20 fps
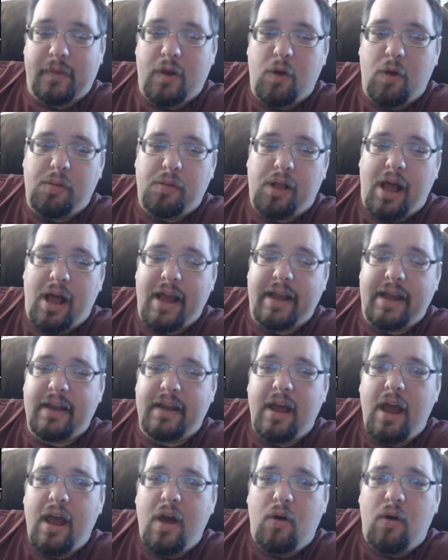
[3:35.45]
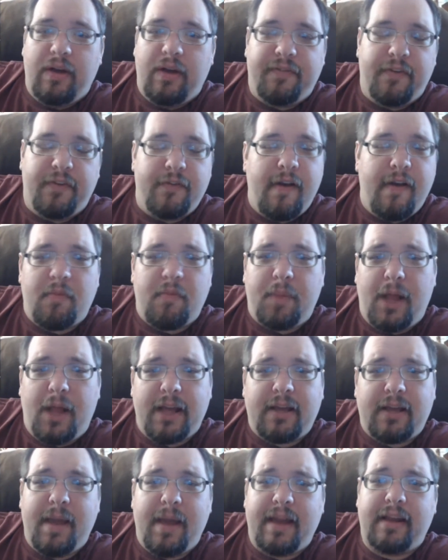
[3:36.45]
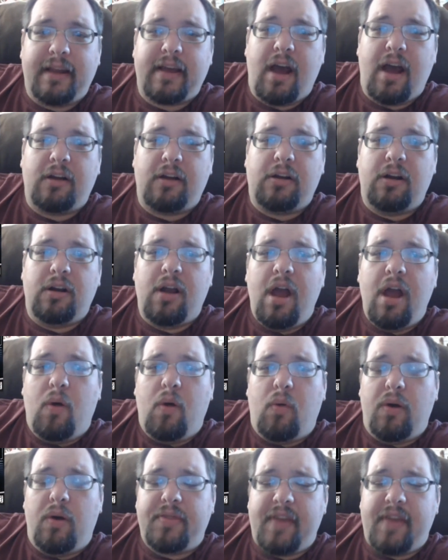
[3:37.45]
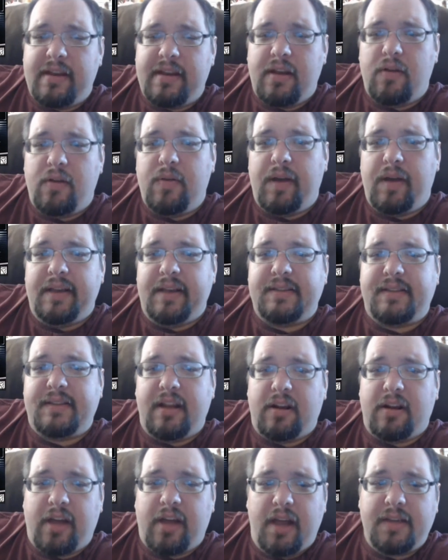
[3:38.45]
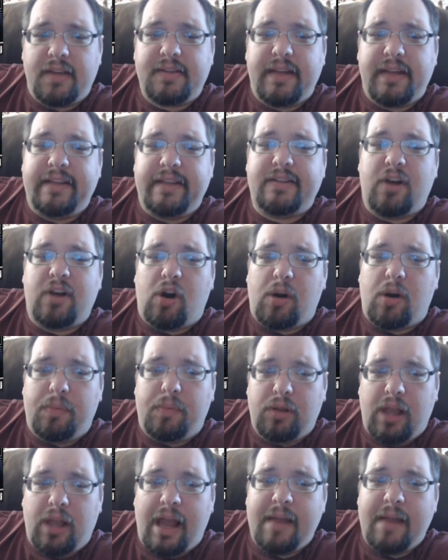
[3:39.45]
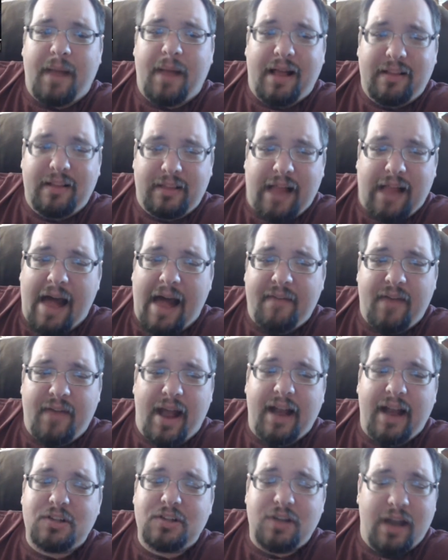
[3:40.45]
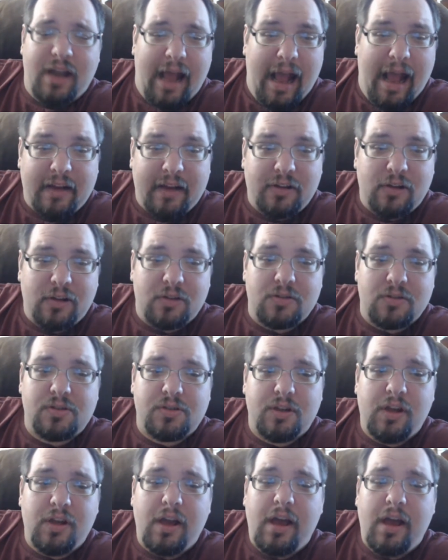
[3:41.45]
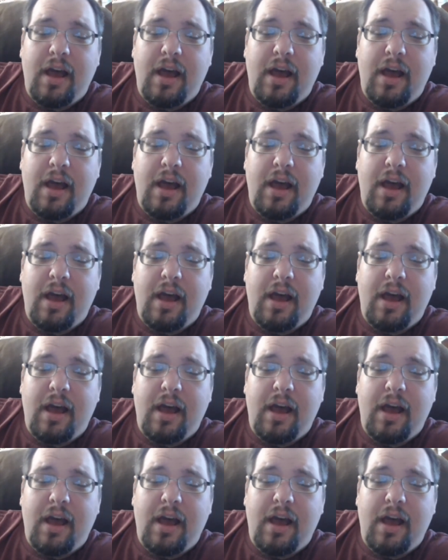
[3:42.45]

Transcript: who played. If you've never played Command and Conquer, what they do is their cutscenes are played by live action actors.